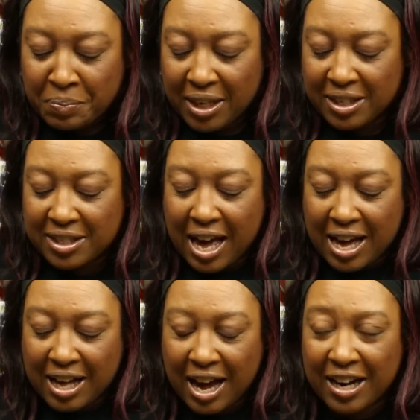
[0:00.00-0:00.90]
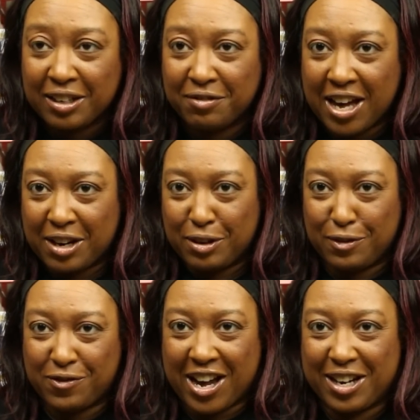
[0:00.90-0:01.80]
It's got kind of that
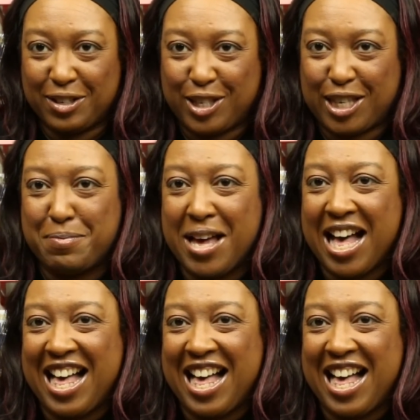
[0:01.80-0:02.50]
new vinyl smell.